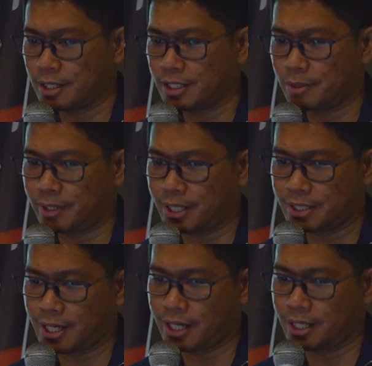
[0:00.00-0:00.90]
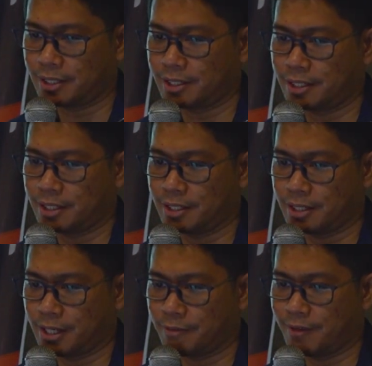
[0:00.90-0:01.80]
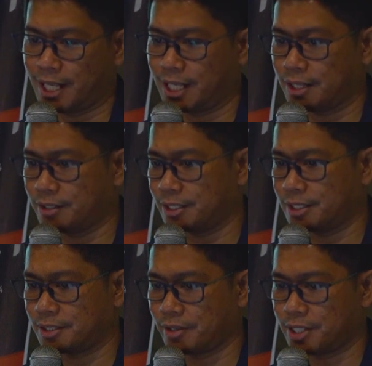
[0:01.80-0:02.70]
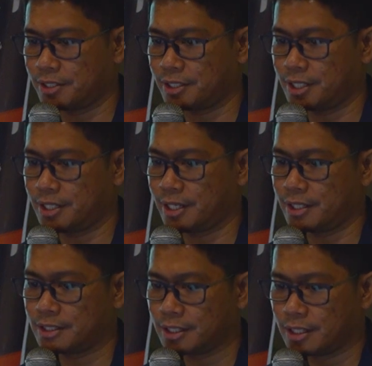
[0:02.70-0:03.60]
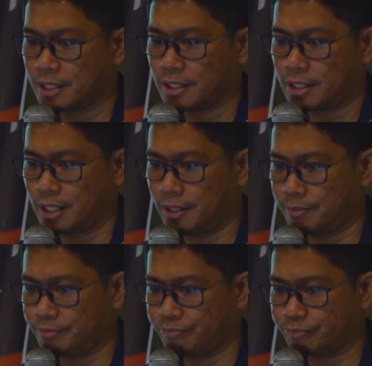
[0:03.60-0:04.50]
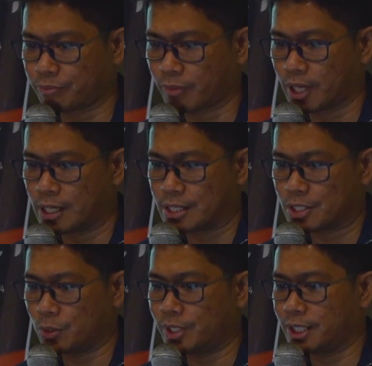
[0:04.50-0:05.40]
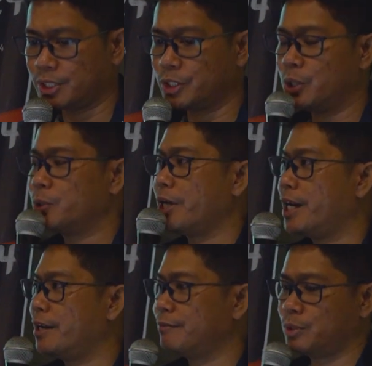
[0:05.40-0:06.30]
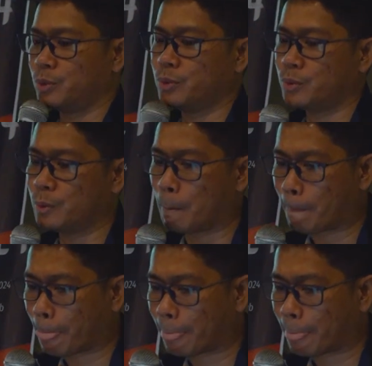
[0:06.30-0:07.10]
this one is I entered a valid registration detail. Um, so that you don't have to